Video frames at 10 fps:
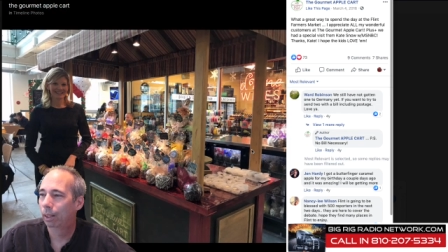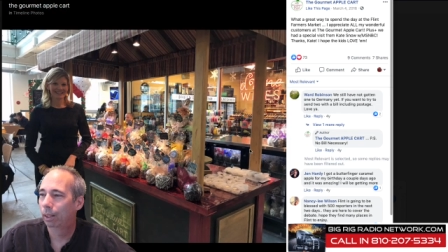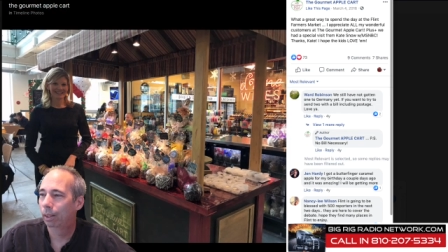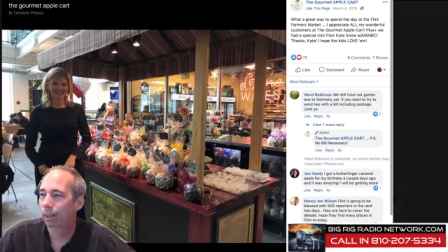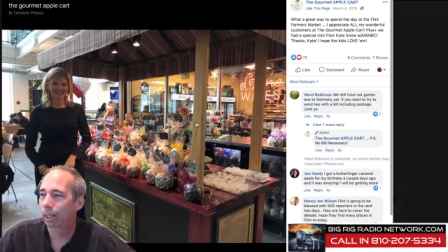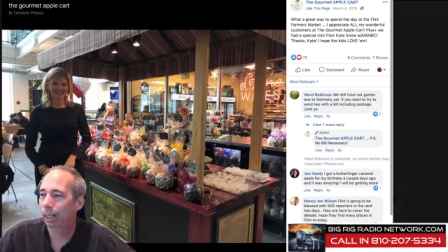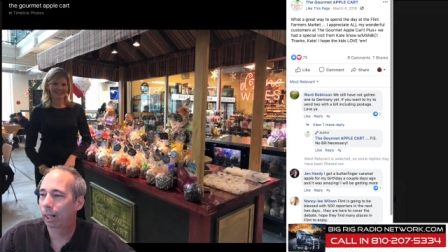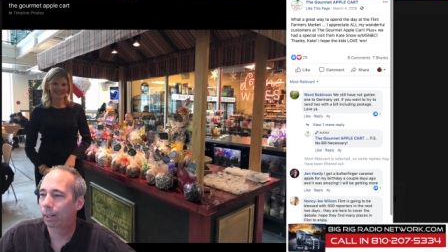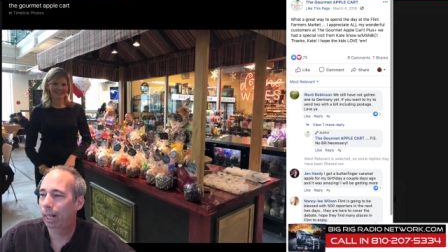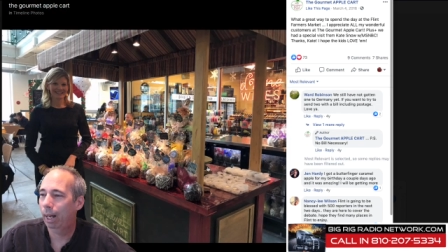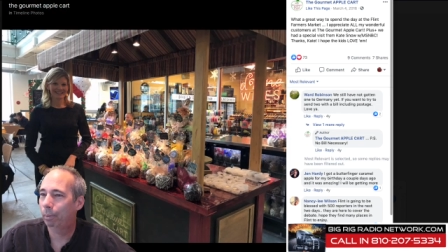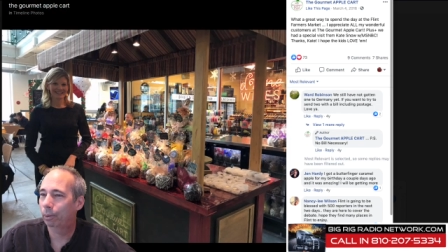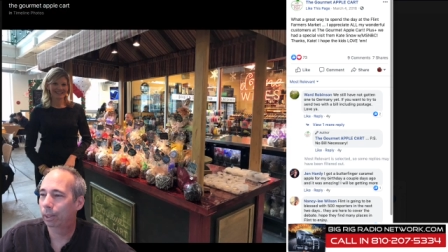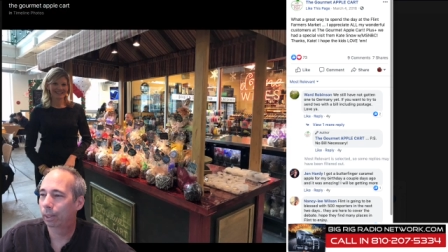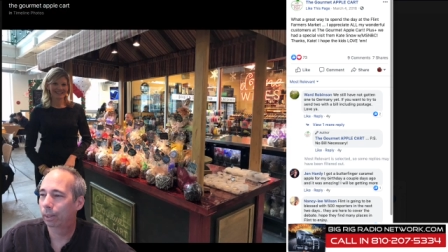They got all the
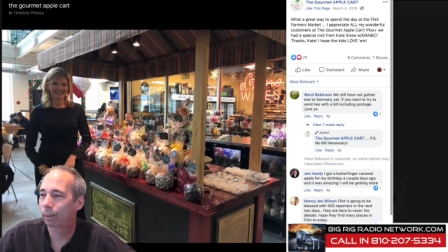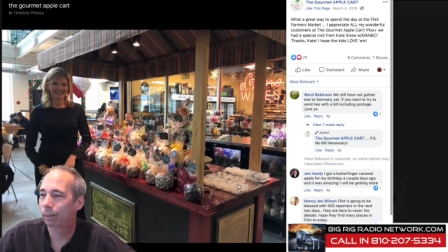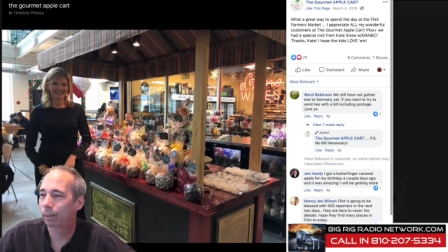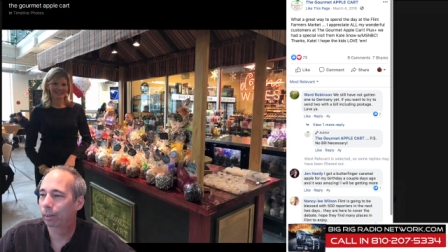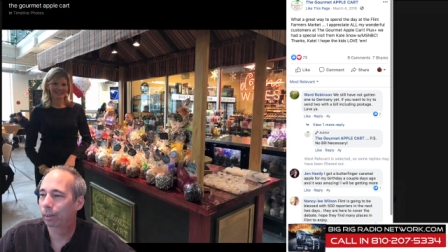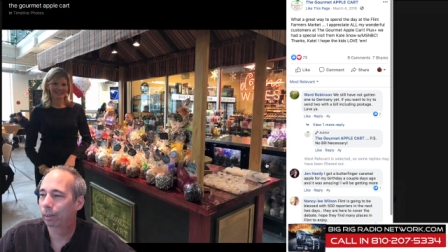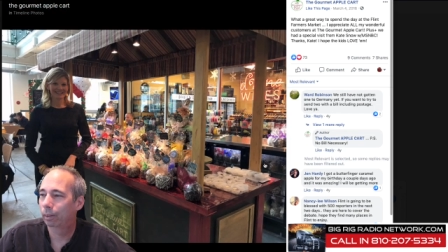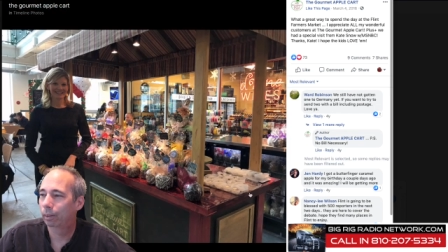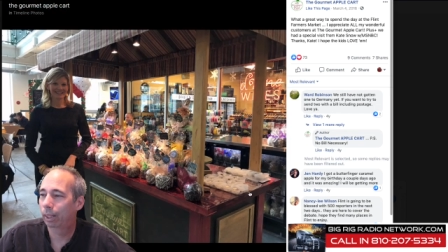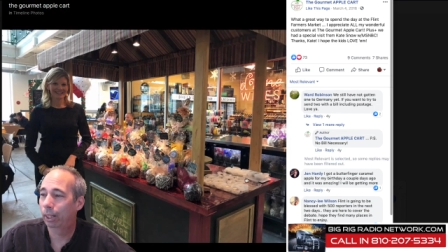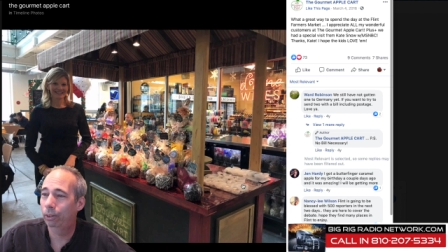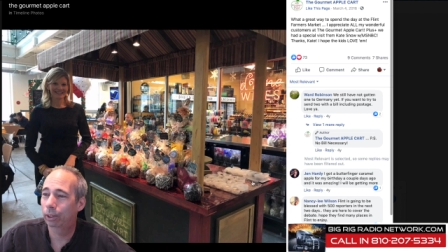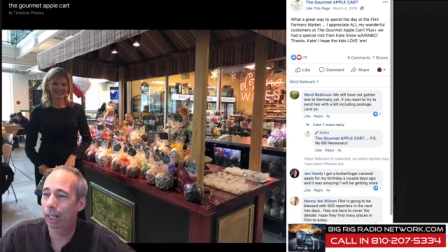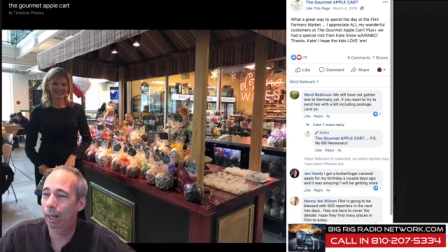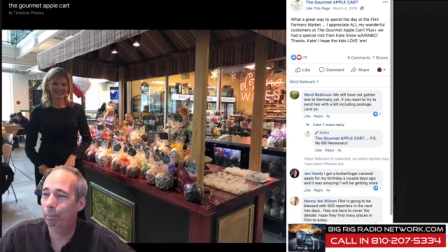apples here, and they do
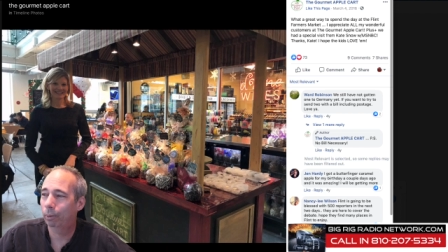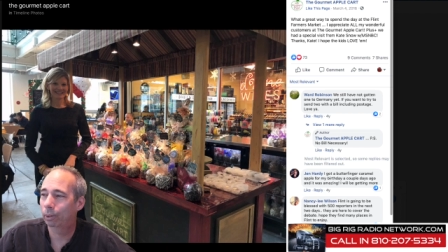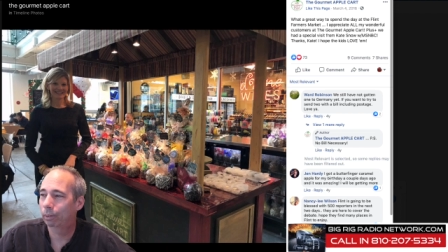samples.